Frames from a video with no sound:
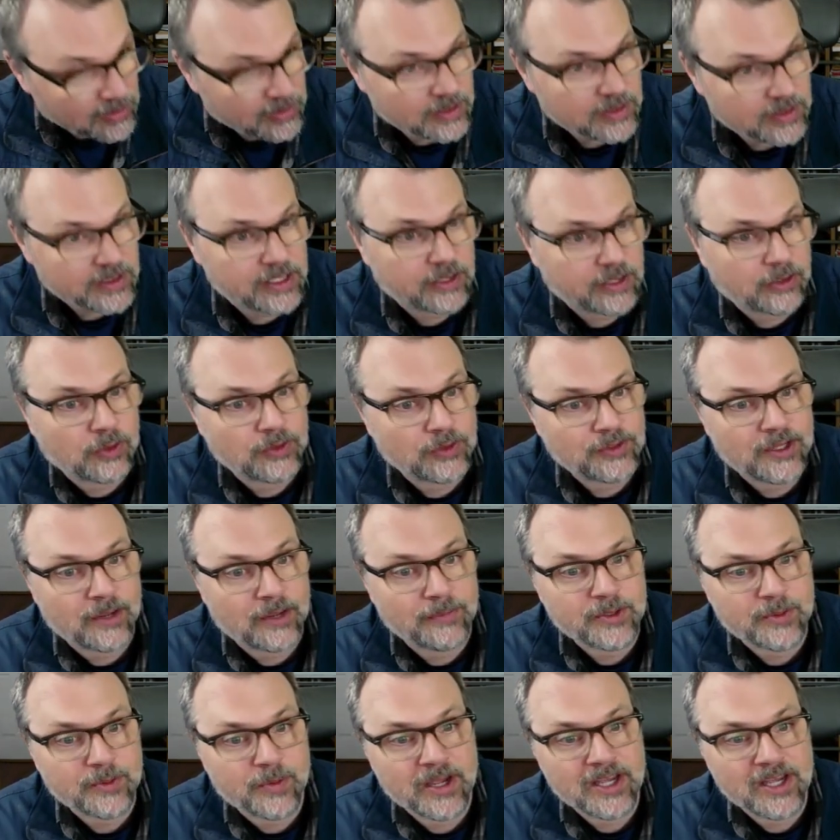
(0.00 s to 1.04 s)
zero
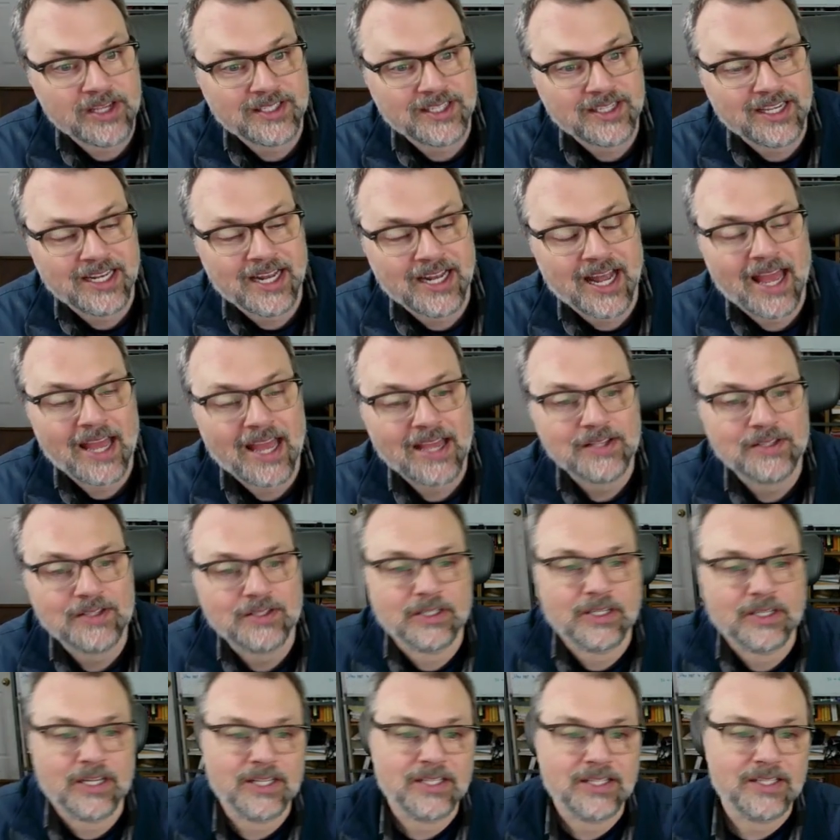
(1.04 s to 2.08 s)
subspace, it has to
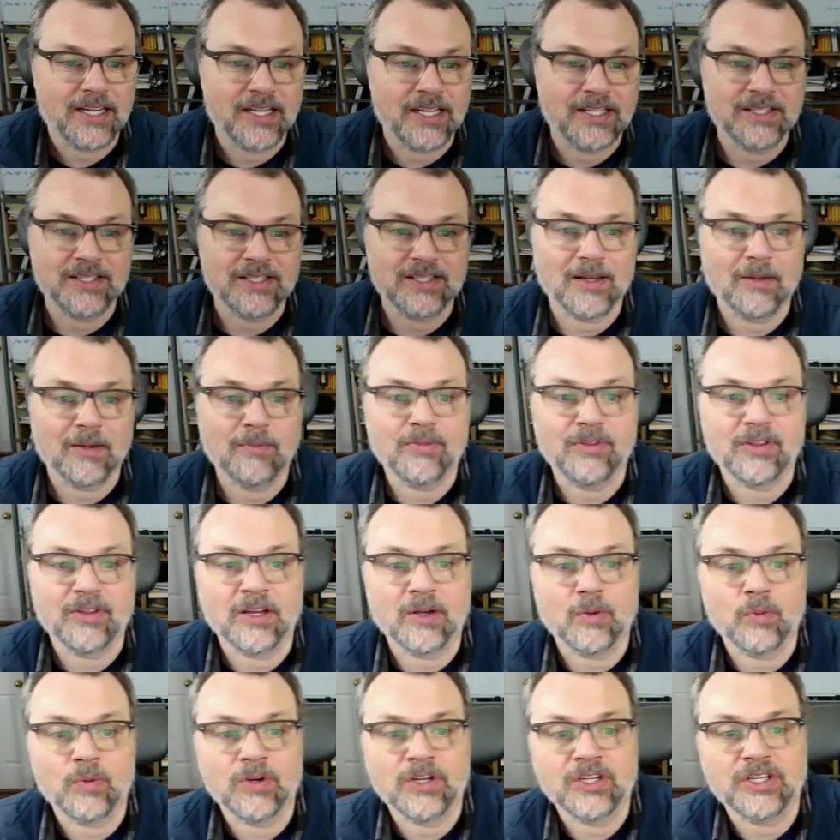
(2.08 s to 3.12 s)
contain something
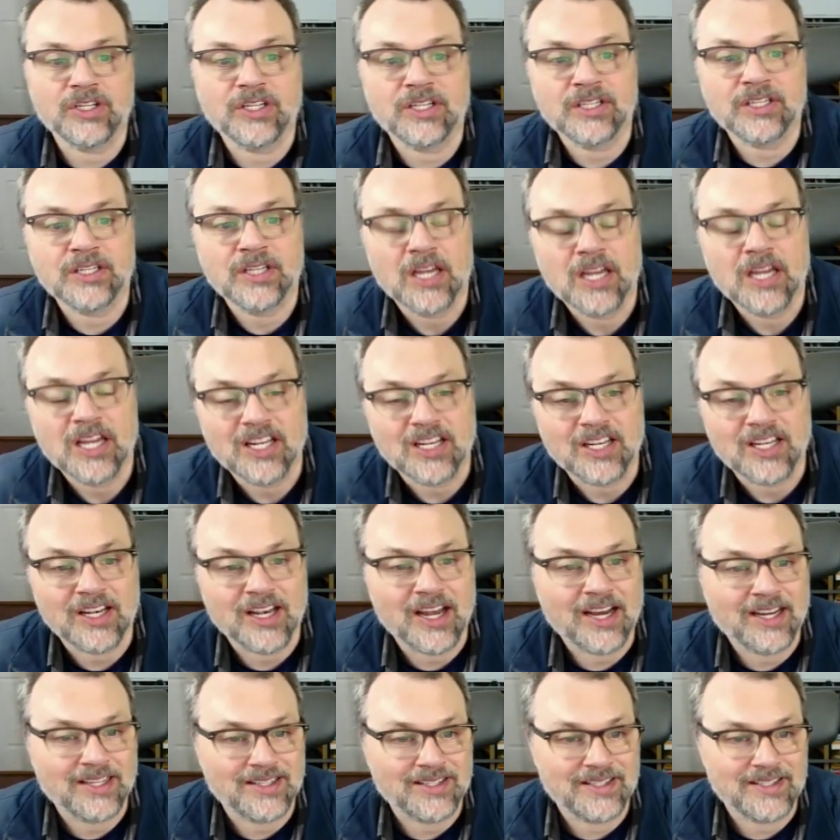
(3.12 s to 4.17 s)
which is
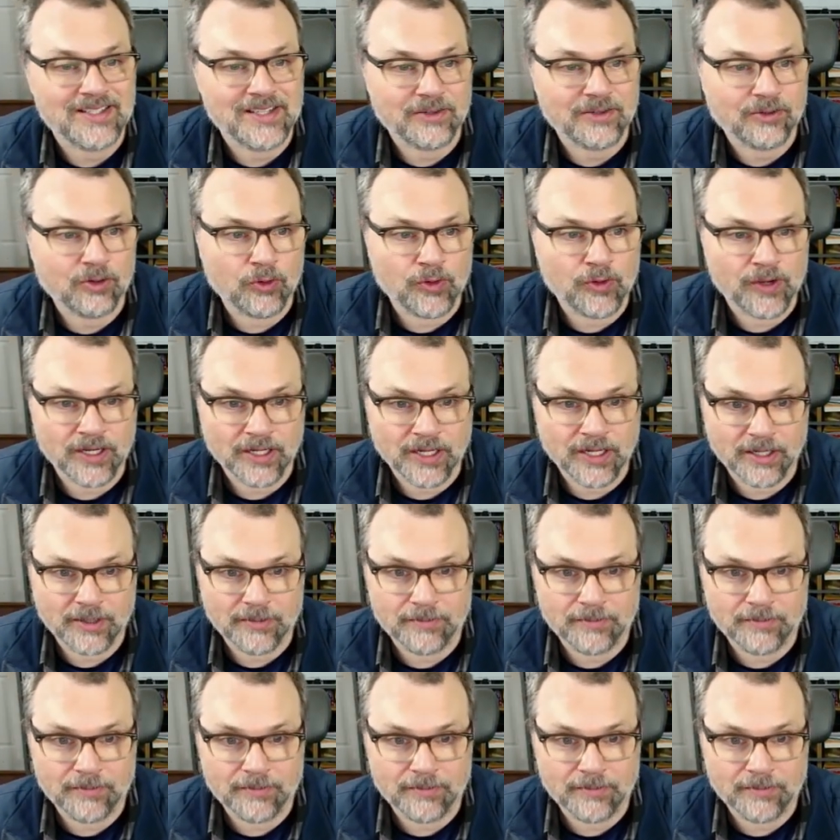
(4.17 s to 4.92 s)
not 0 in it.